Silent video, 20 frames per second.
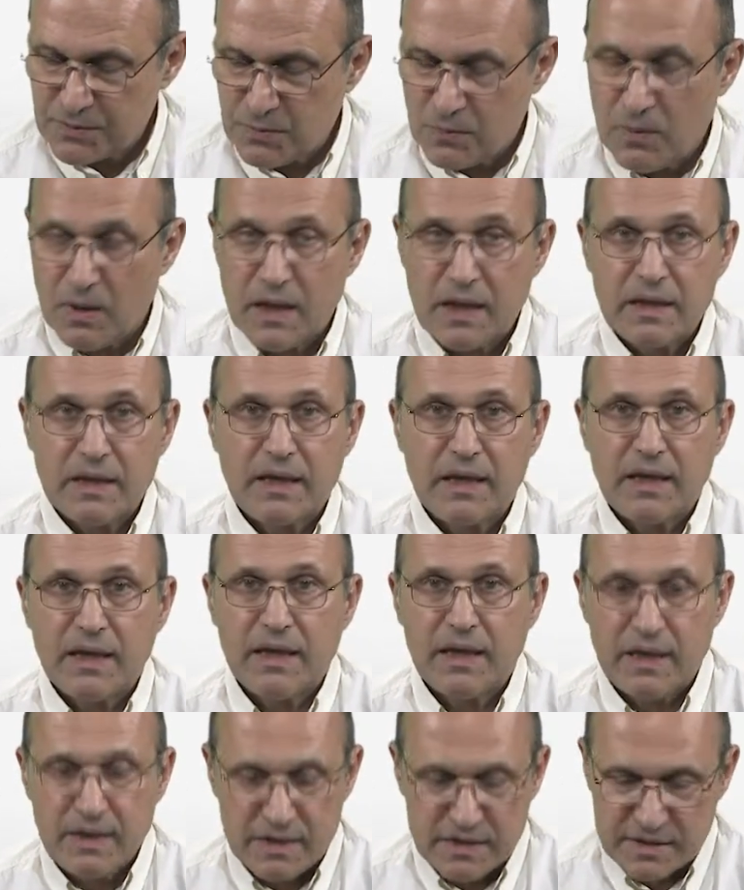One
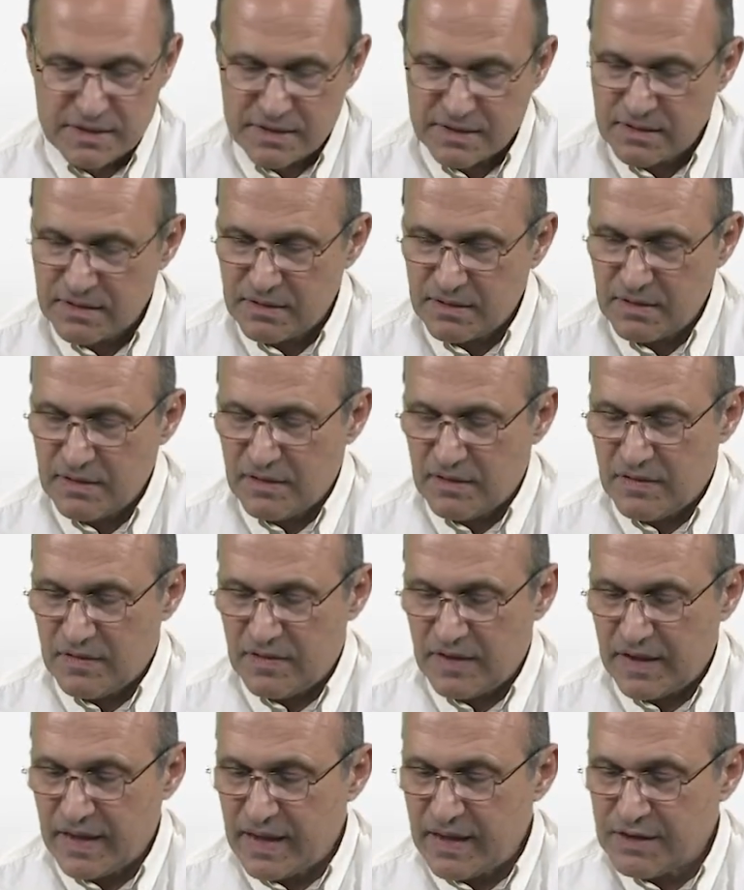is
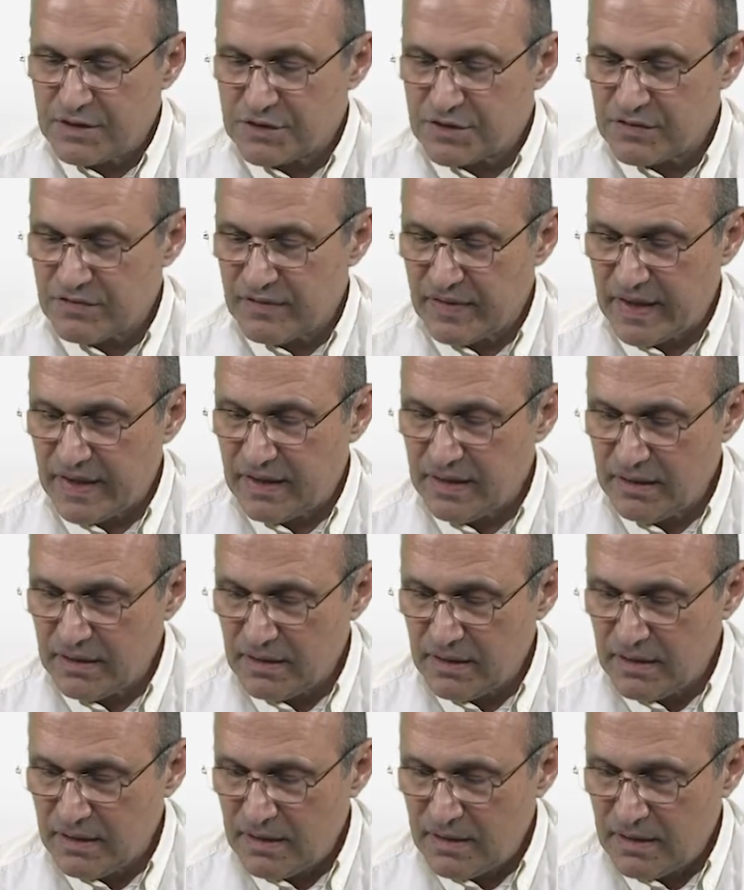the range of A,
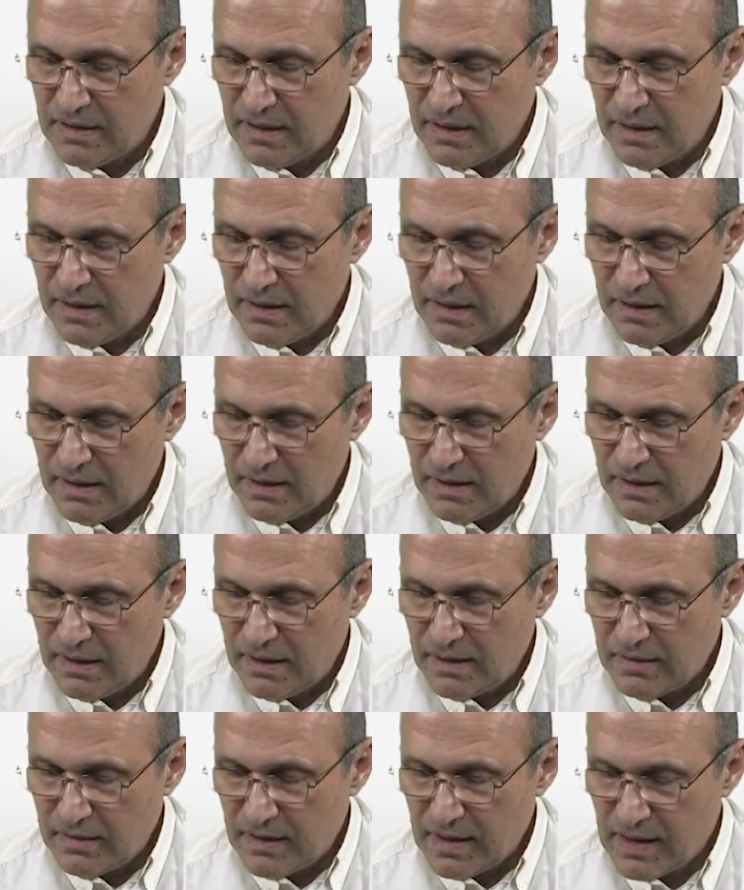
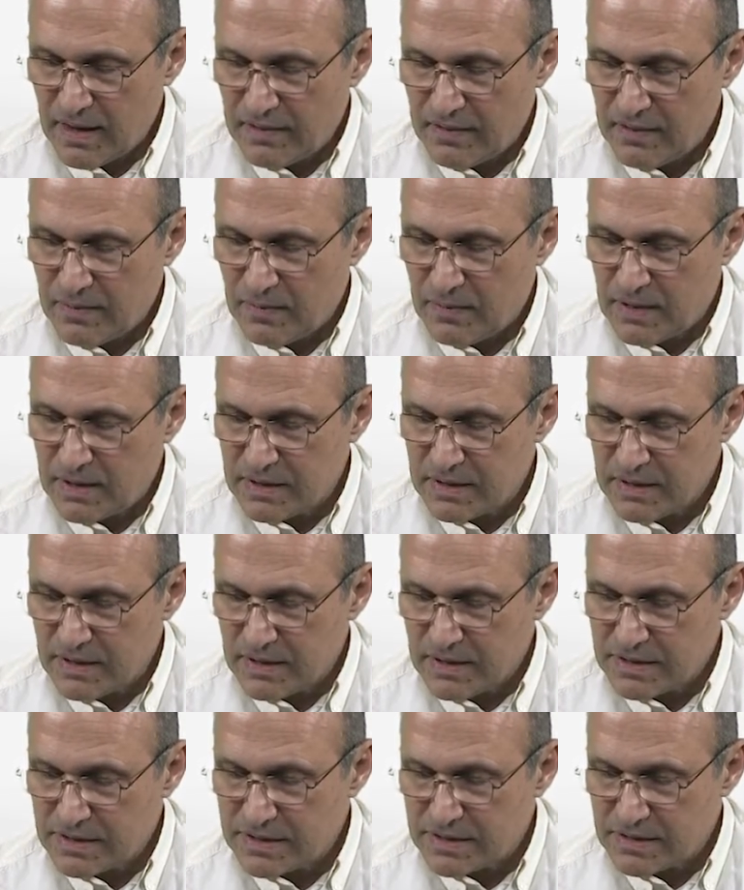and the other one
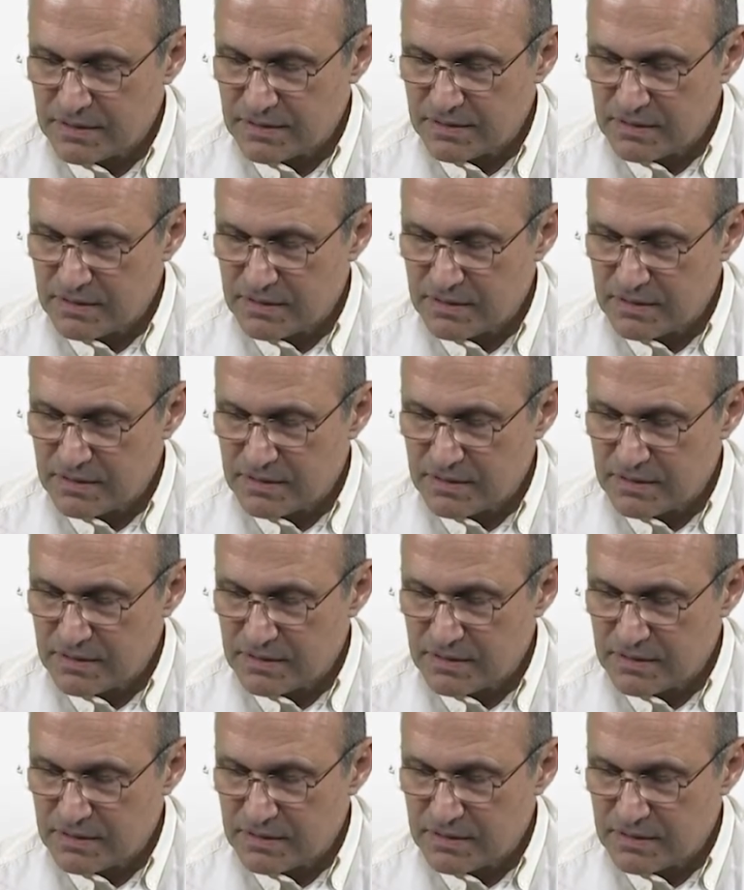is